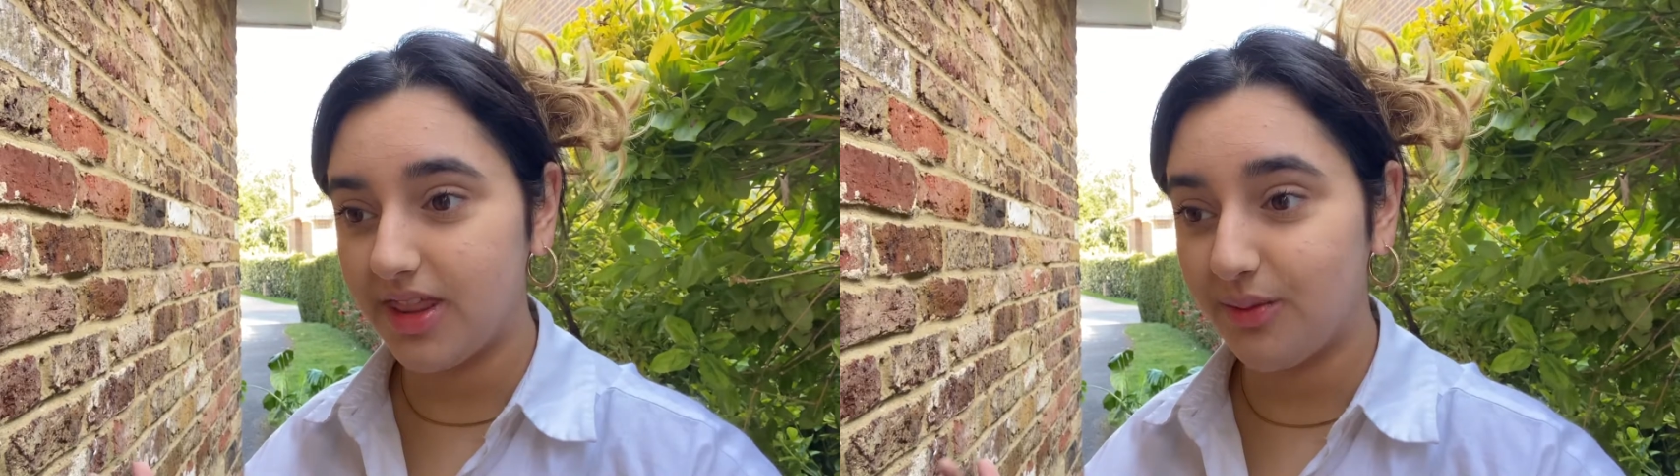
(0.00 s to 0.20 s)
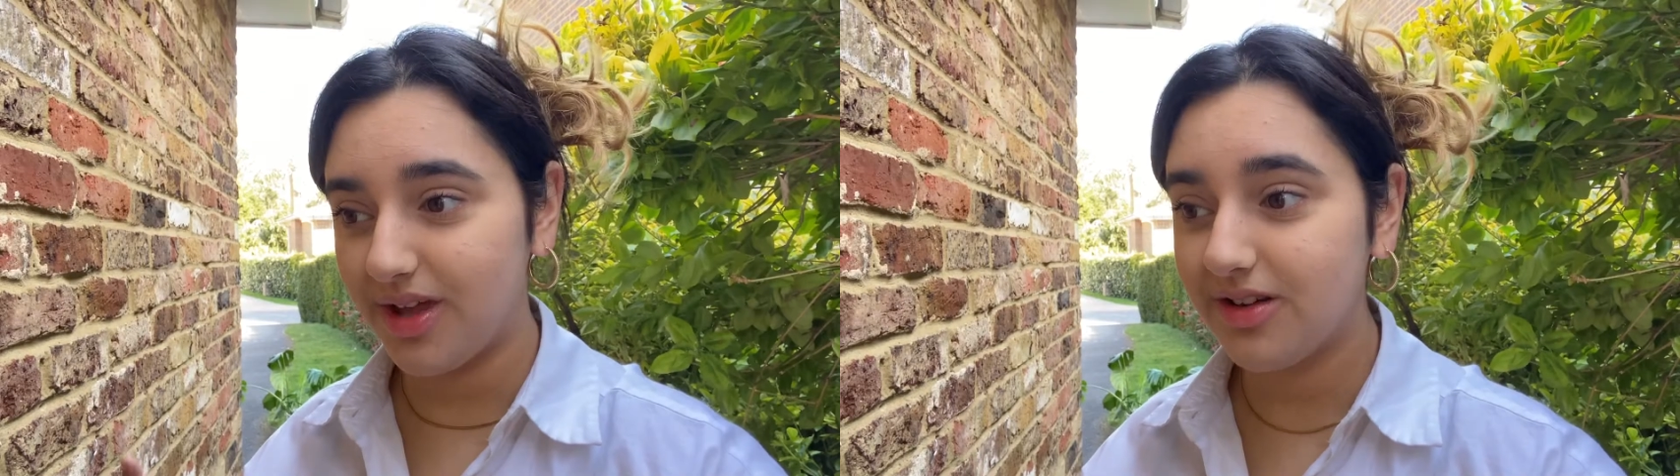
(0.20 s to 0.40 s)

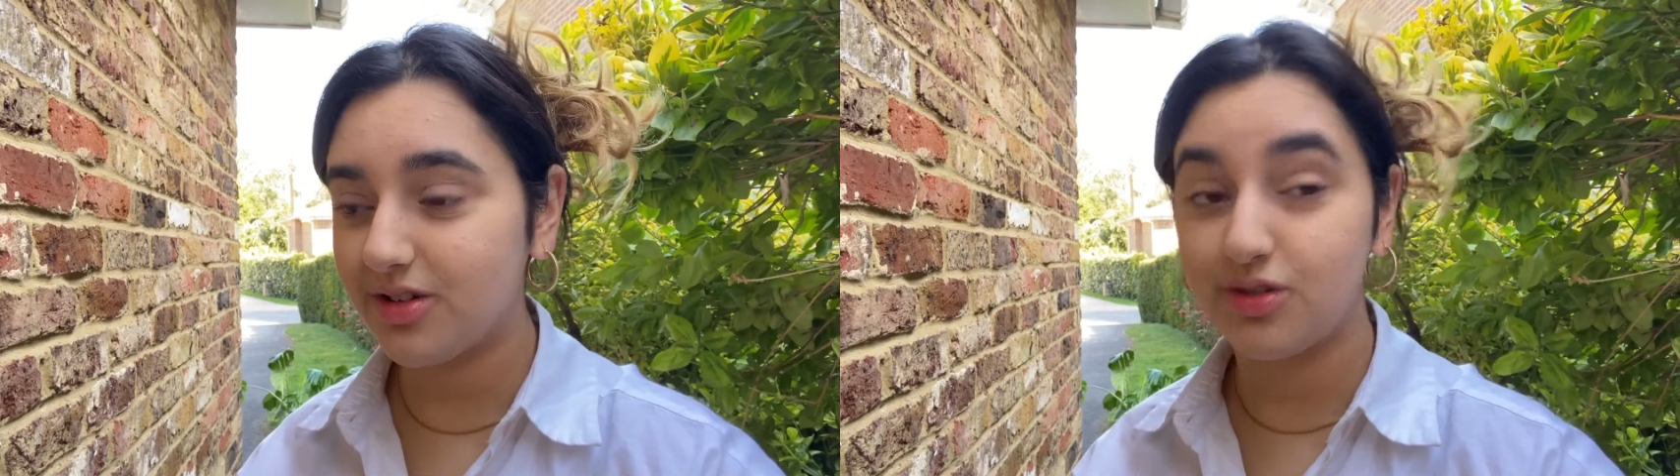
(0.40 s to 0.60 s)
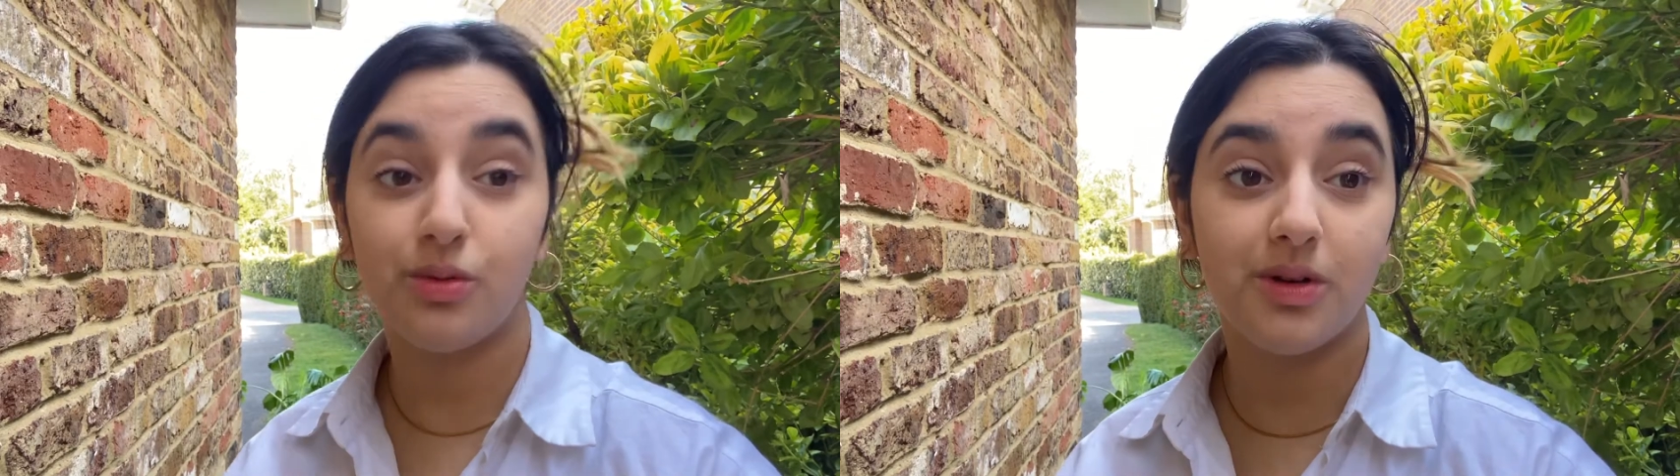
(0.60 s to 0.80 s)
the weather
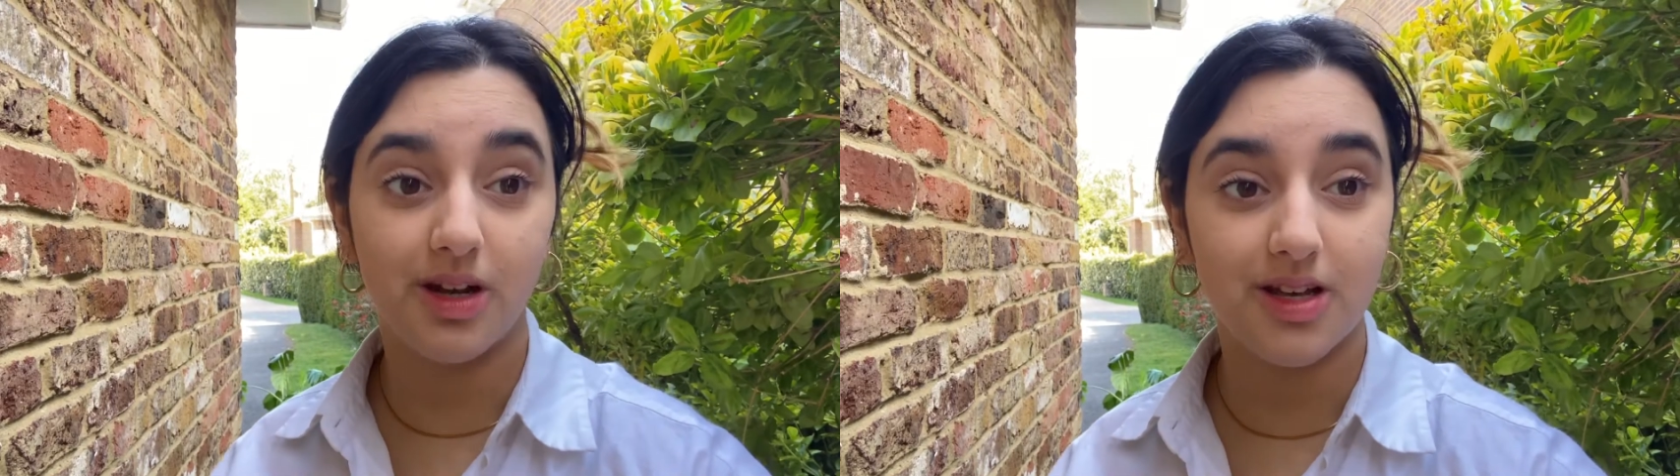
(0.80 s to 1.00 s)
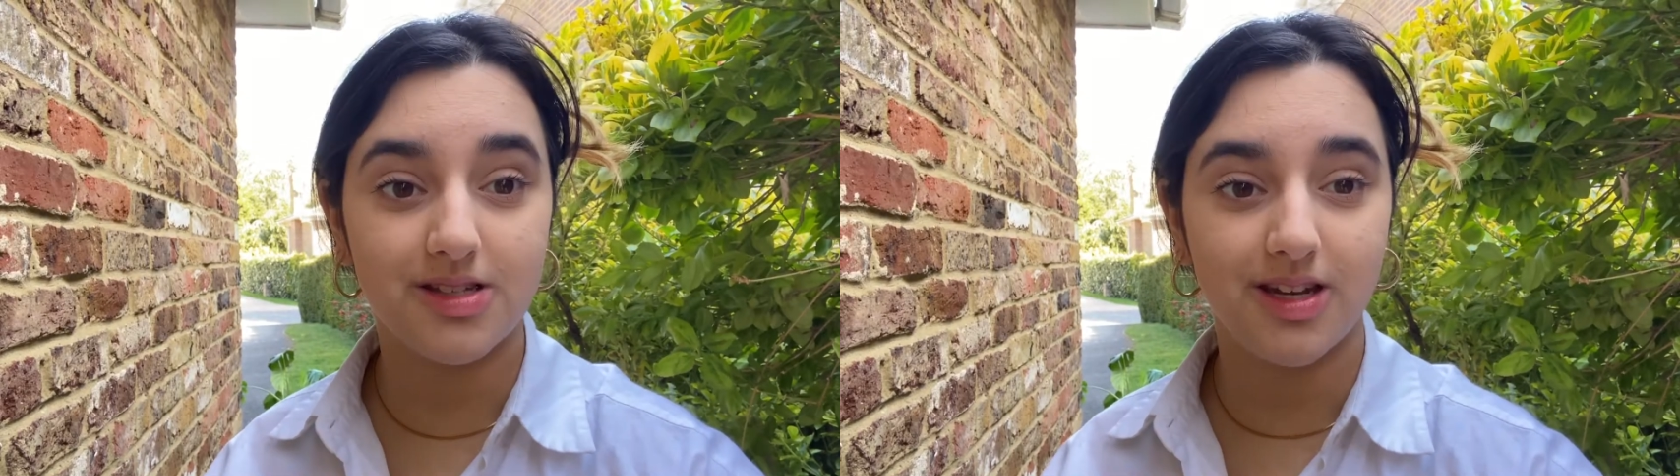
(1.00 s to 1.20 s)
is super
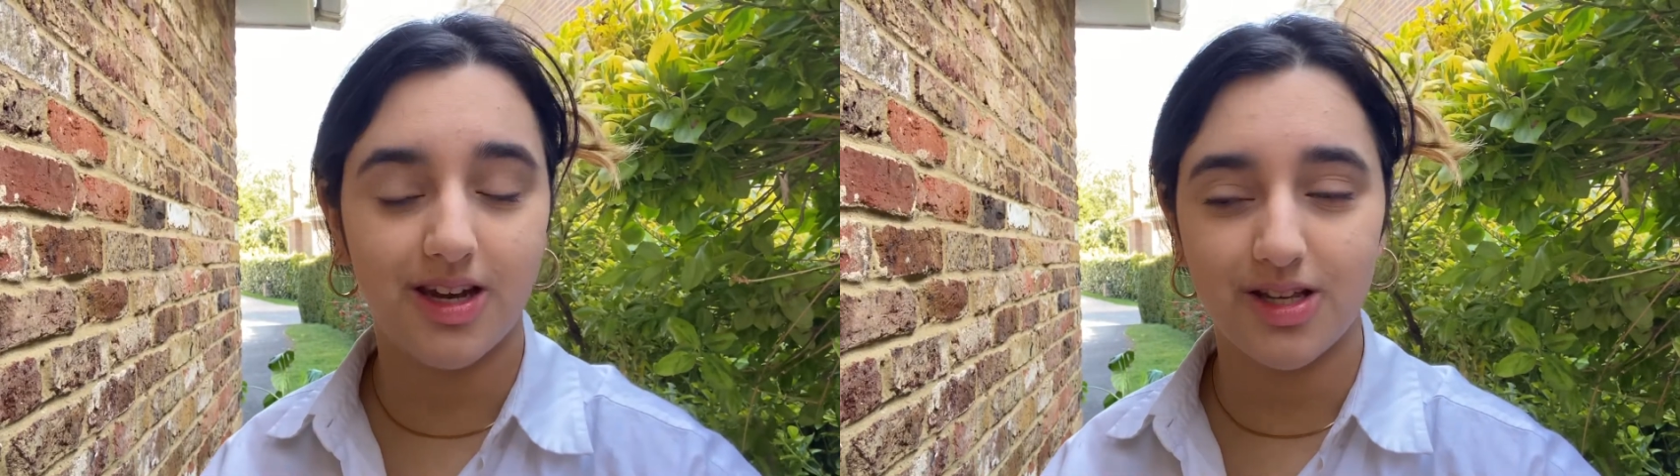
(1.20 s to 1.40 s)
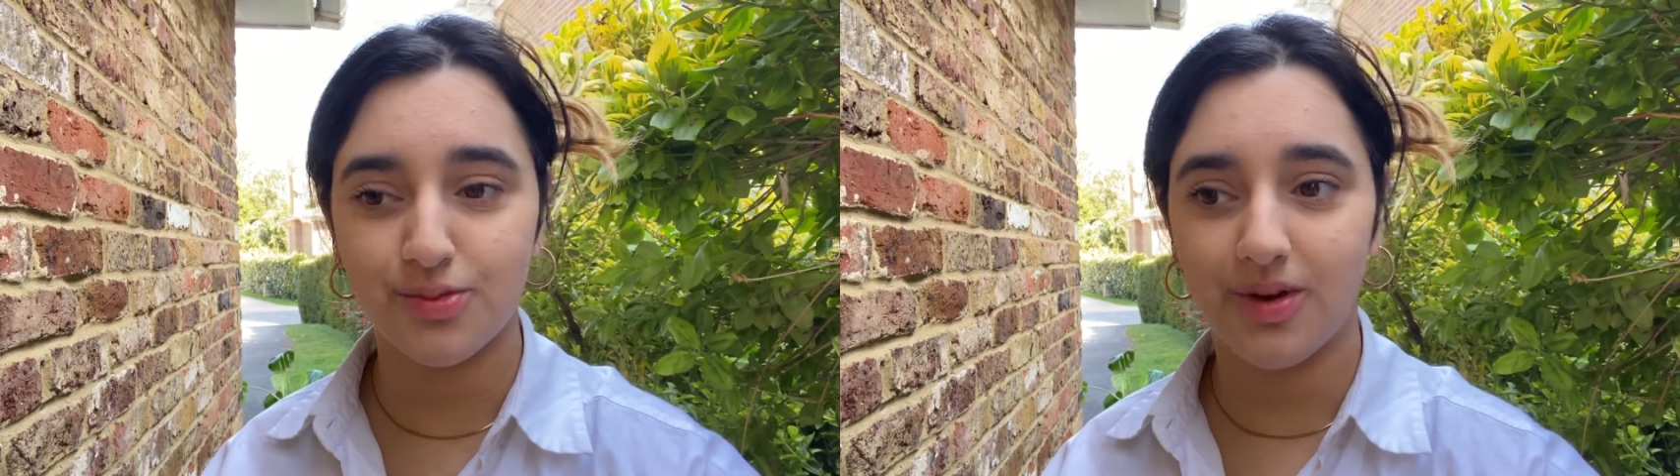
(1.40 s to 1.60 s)
nice
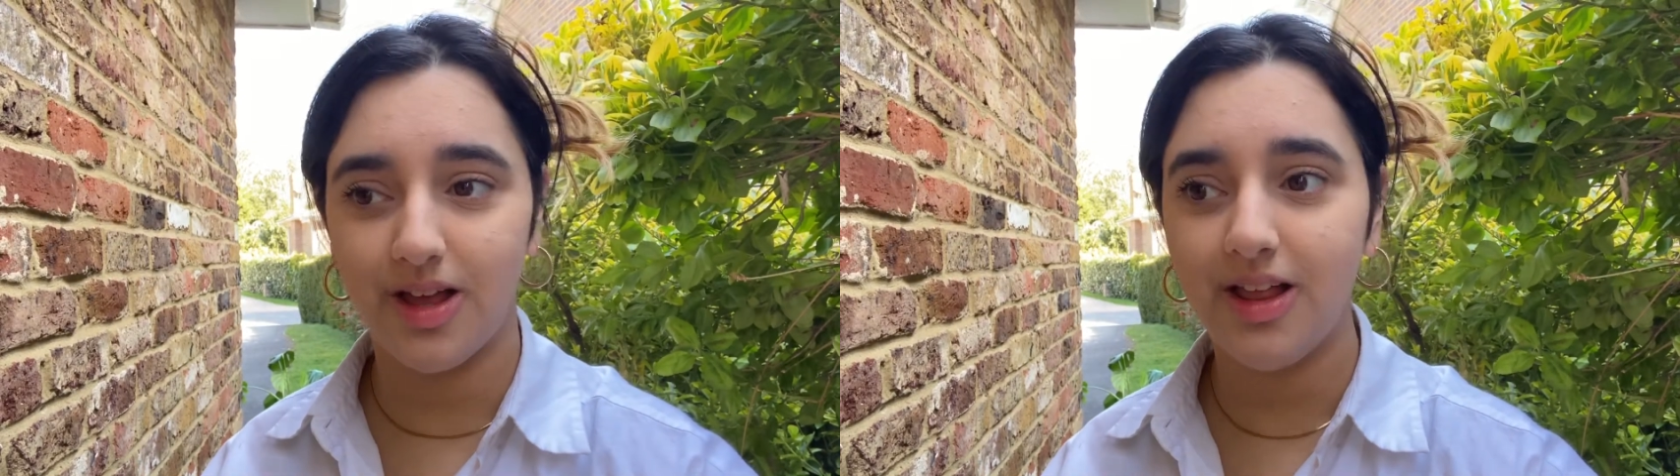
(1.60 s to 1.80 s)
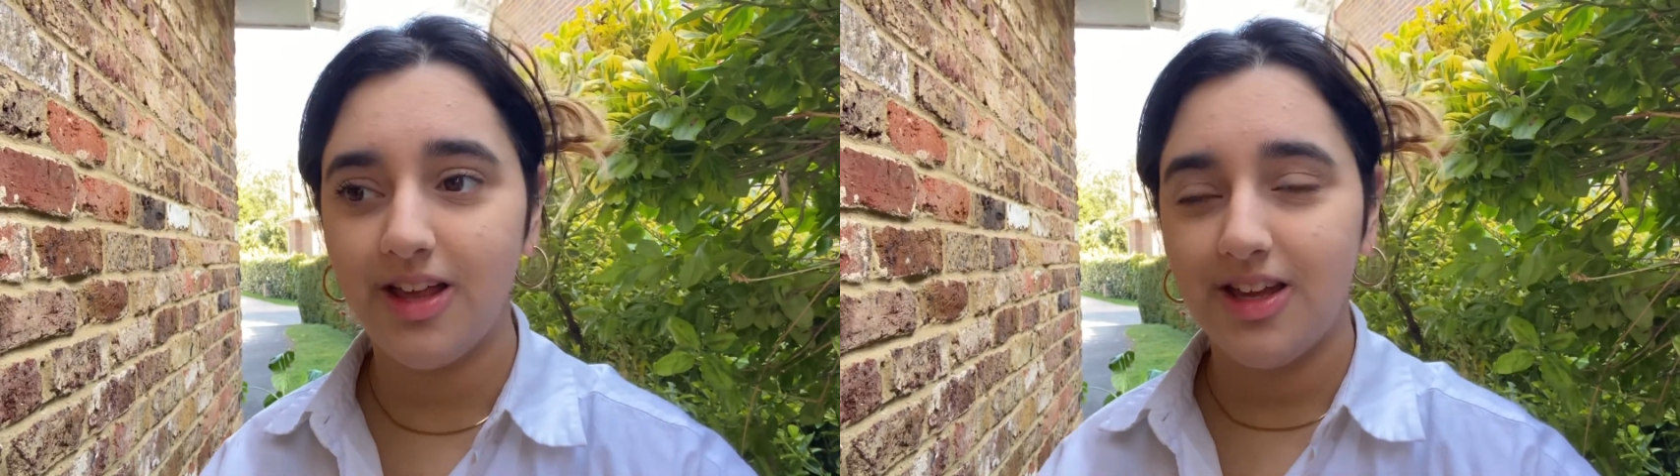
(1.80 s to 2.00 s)
today as well.